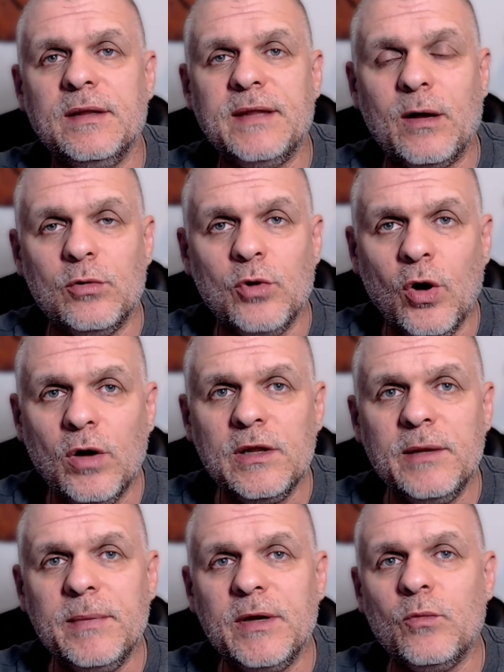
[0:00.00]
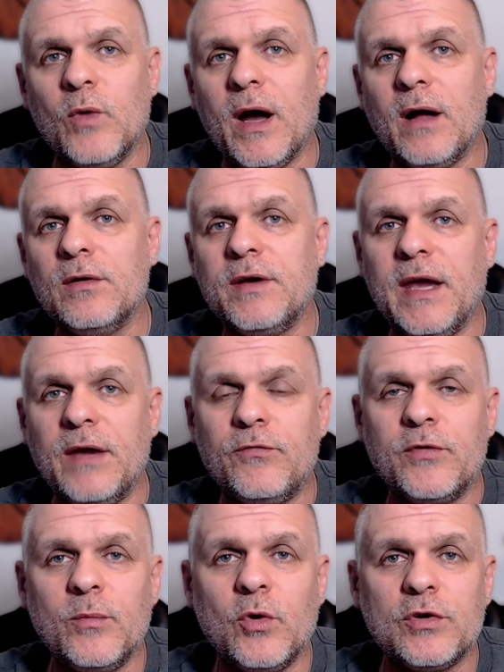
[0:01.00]
Now, Longley, meanwhile, came
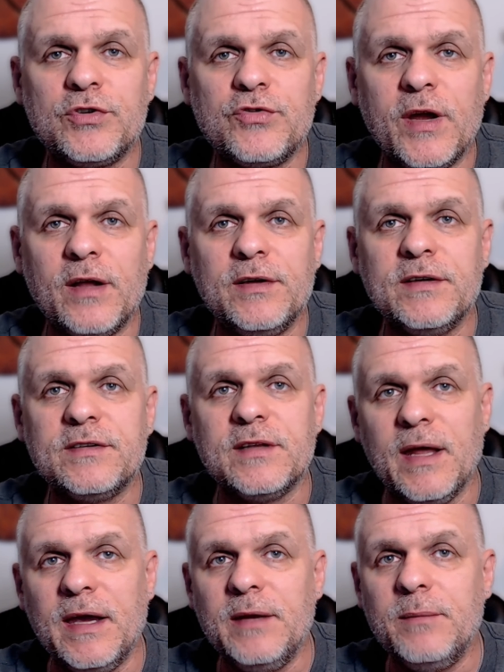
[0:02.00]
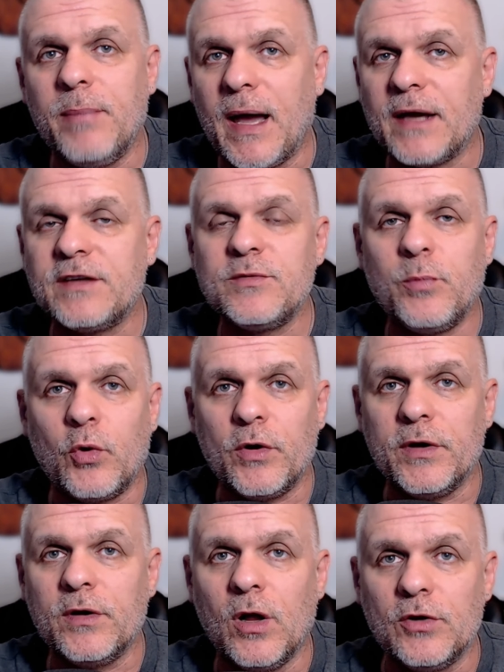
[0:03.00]
from Australia's laid-back
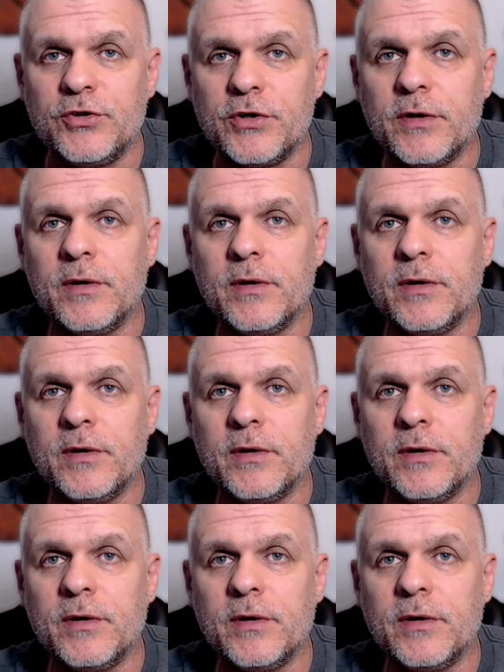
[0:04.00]
sporting culture,